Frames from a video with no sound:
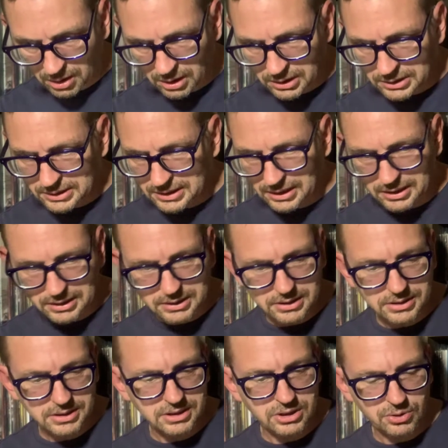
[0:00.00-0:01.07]
let's say like
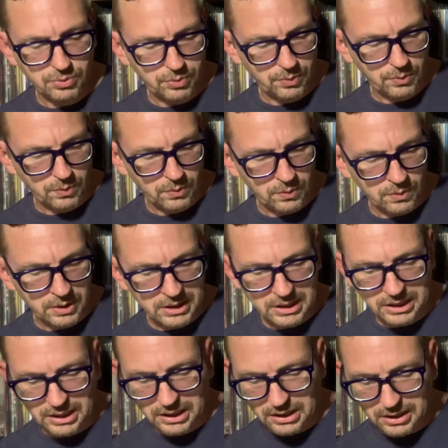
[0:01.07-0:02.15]
it's a
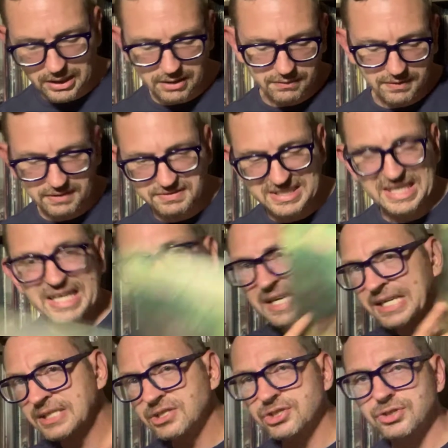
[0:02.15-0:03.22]
20, like
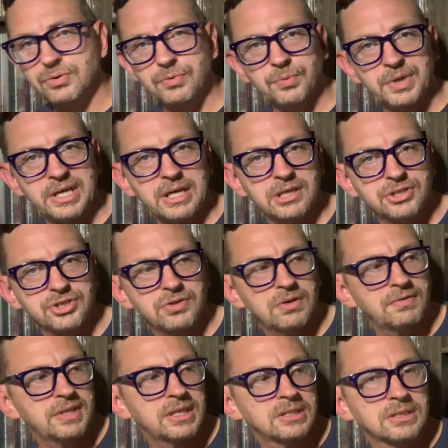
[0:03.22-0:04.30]
15-ish reissue of
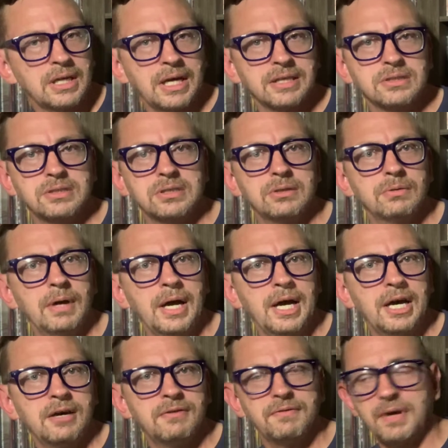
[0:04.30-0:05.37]
this. I do
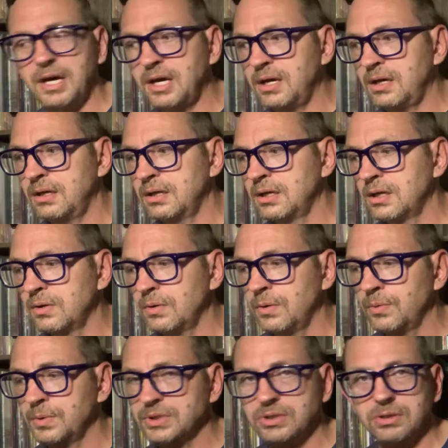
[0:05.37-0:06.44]
have an
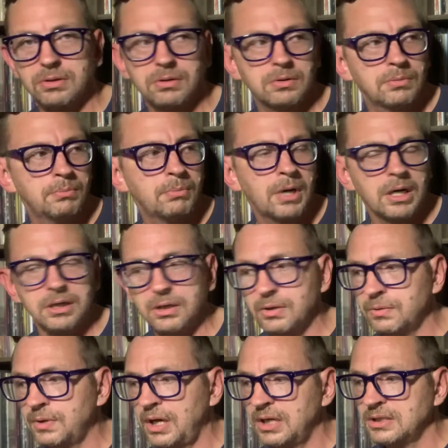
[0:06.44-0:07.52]
original mono
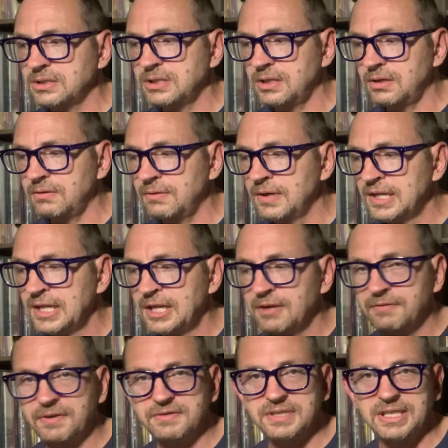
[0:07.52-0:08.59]

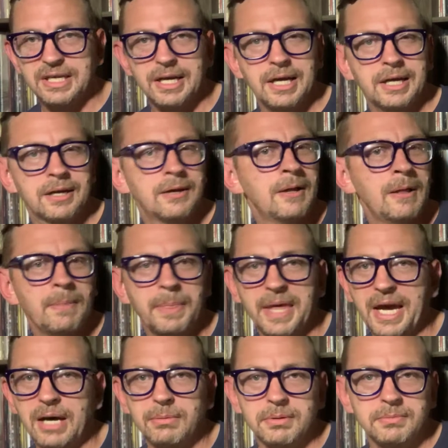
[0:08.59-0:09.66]
1959. The
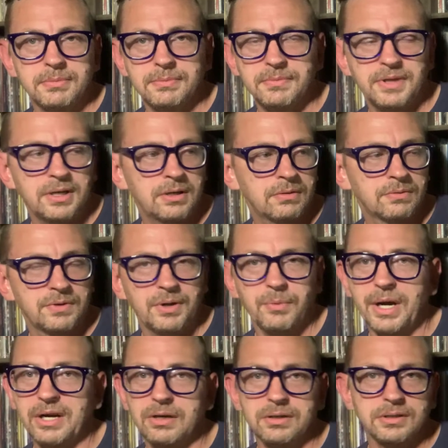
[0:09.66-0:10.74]
album, the
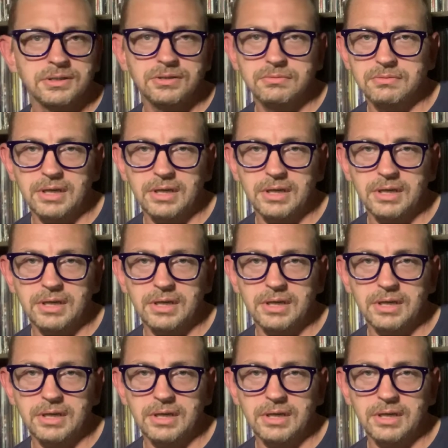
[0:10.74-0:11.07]
record is